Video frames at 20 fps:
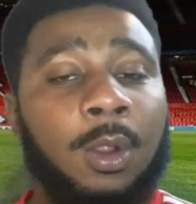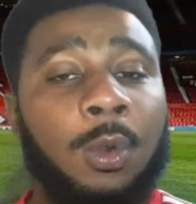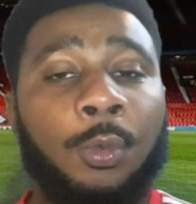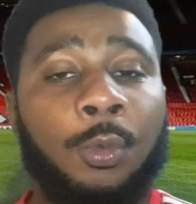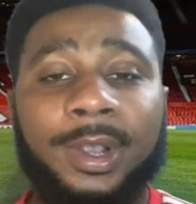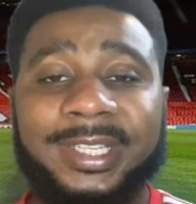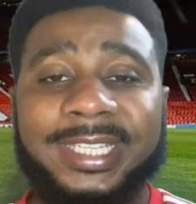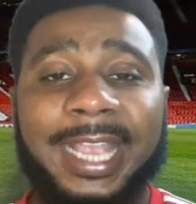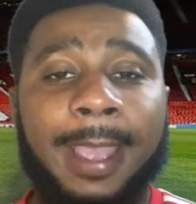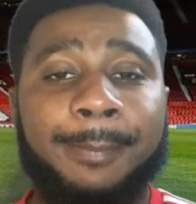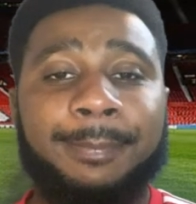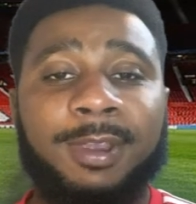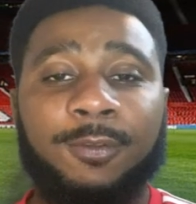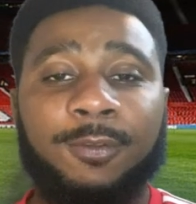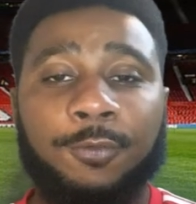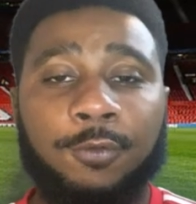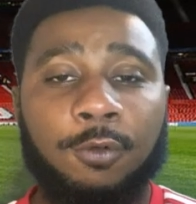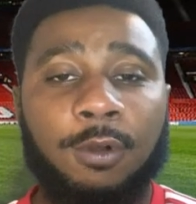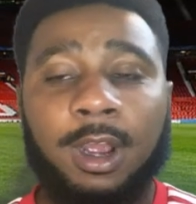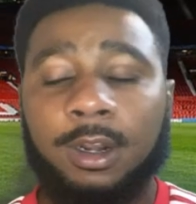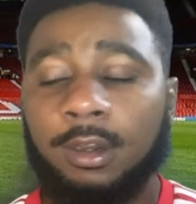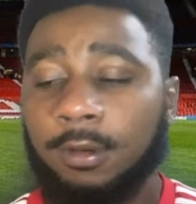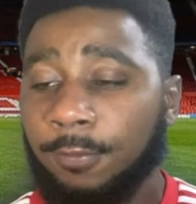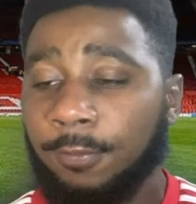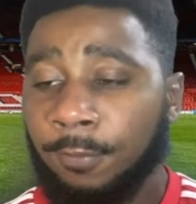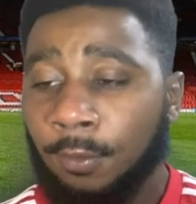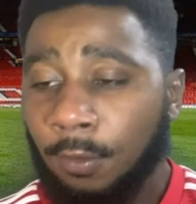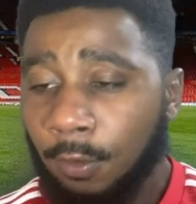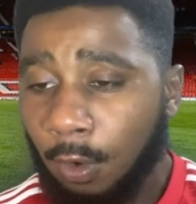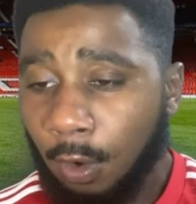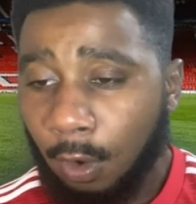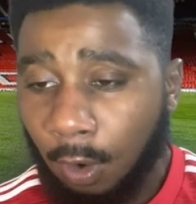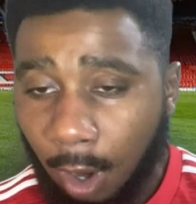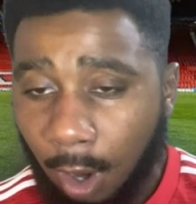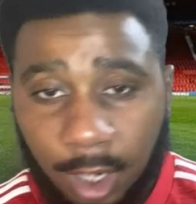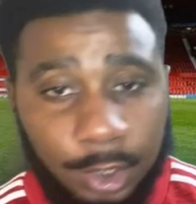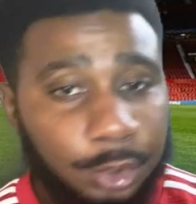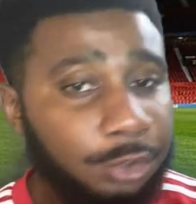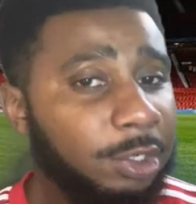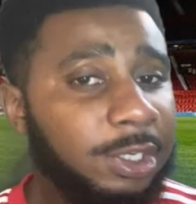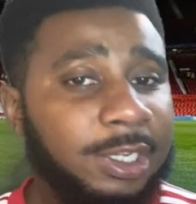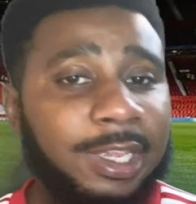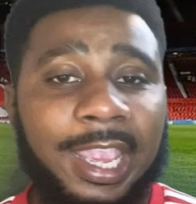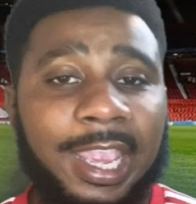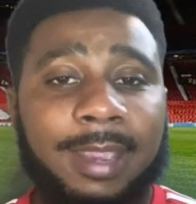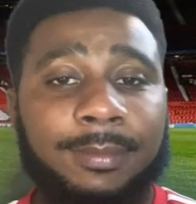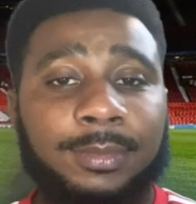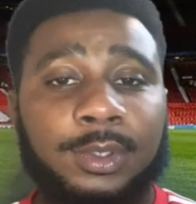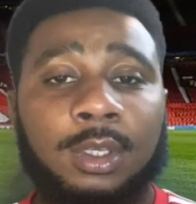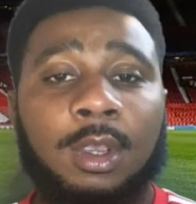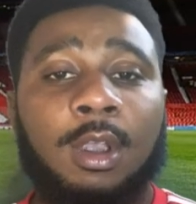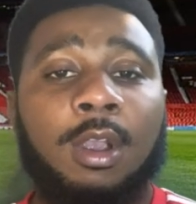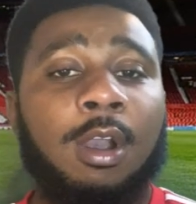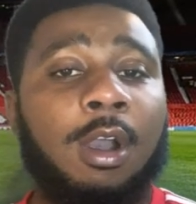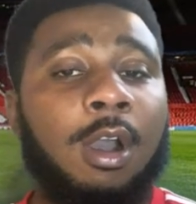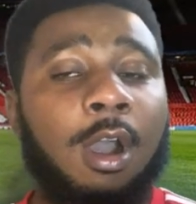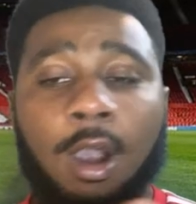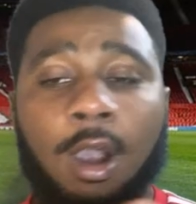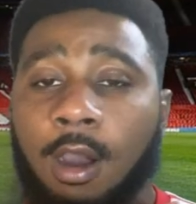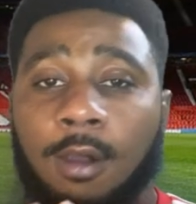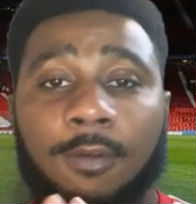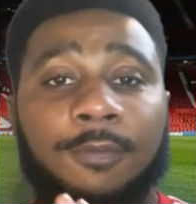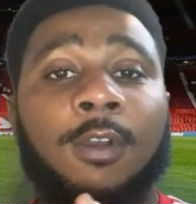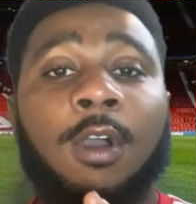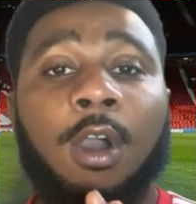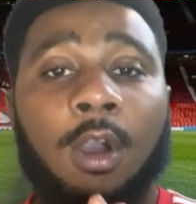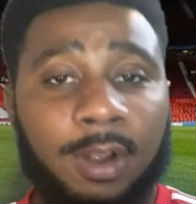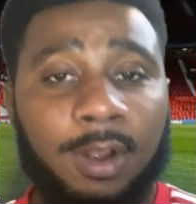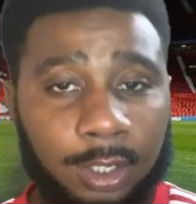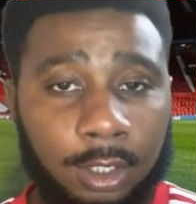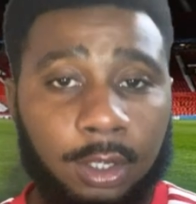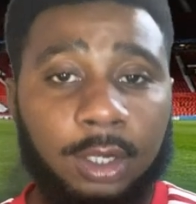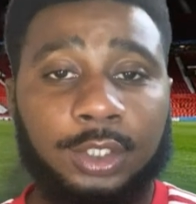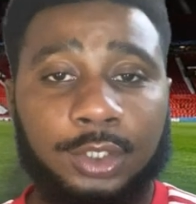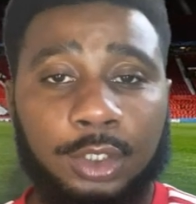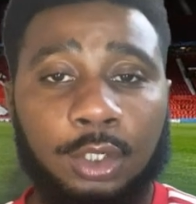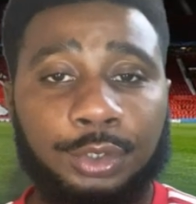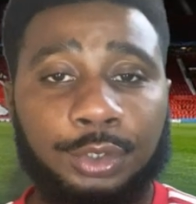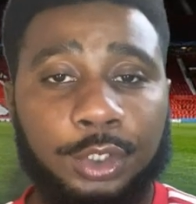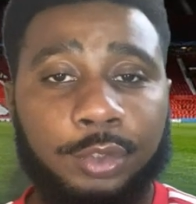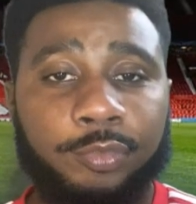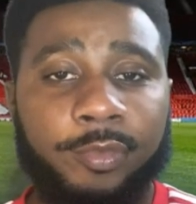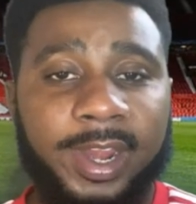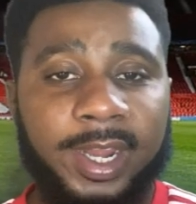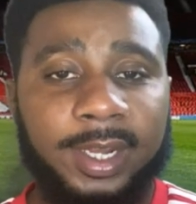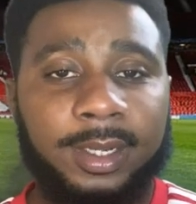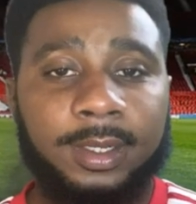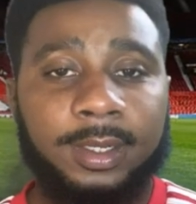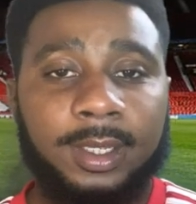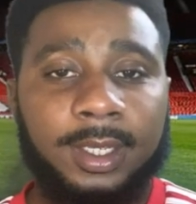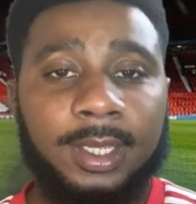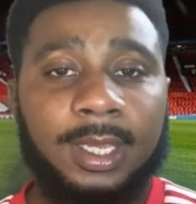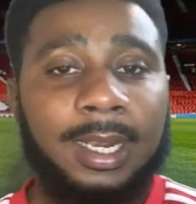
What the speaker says: what's happened throughout the 100 games of Ole Gunnar Solskjaer's reign.